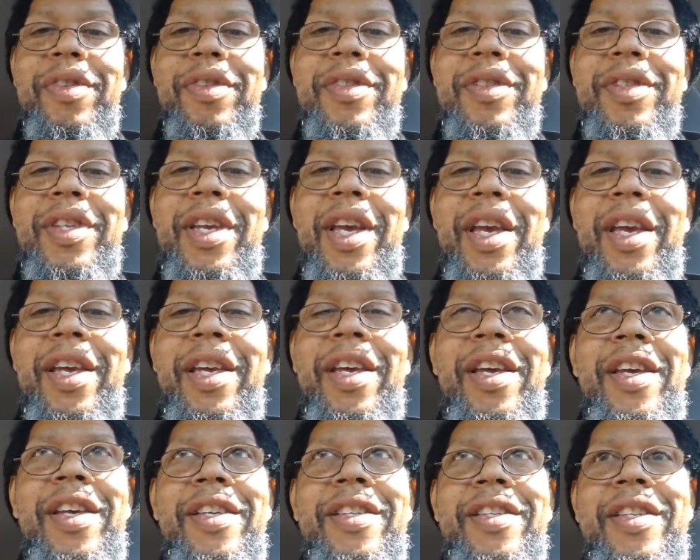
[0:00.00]
say
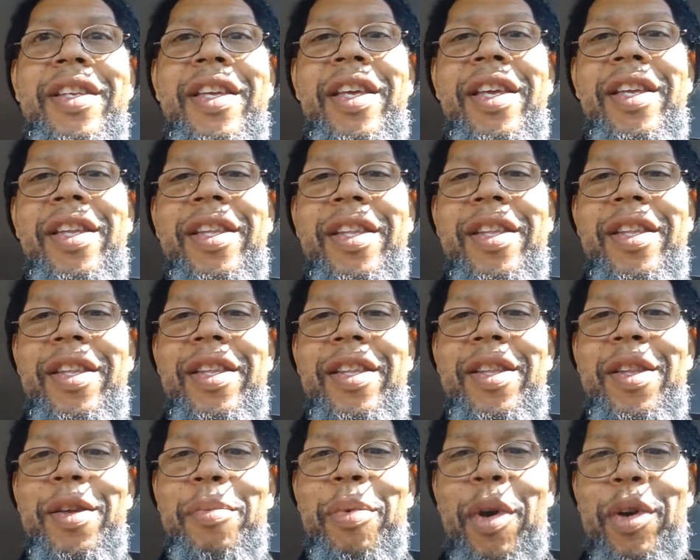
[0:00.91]
is the
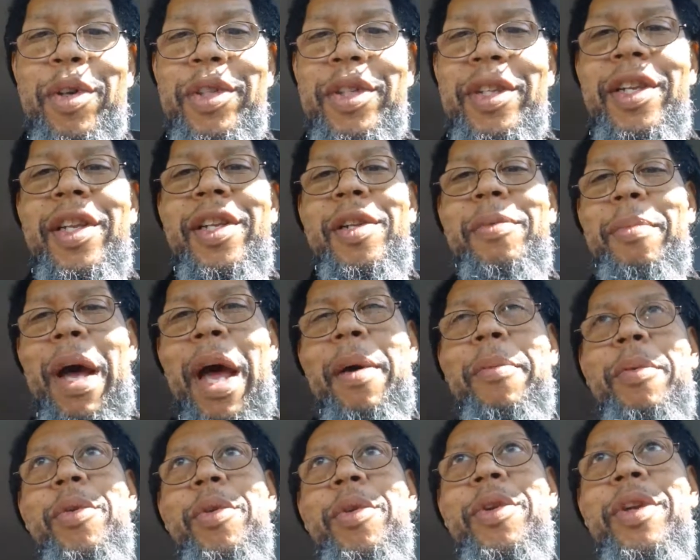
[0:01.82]
person in the
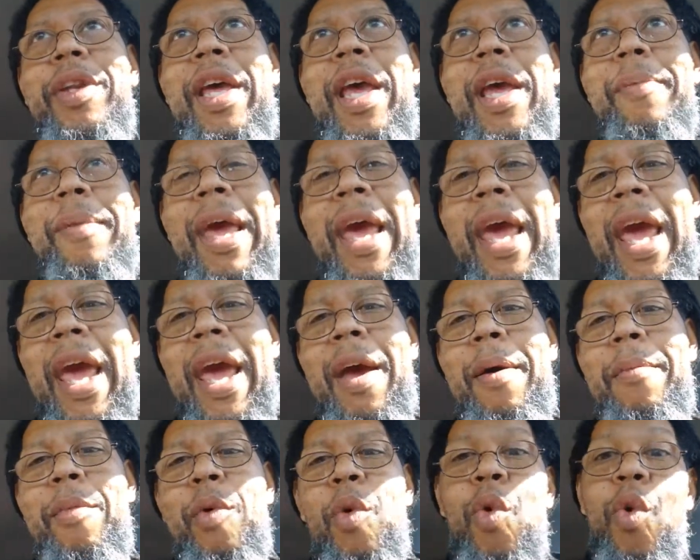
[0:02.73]
Bible named
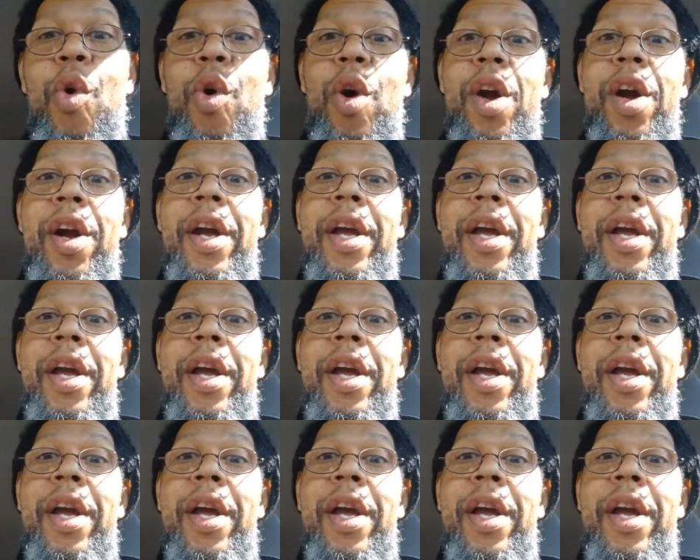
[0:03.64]
Ham, or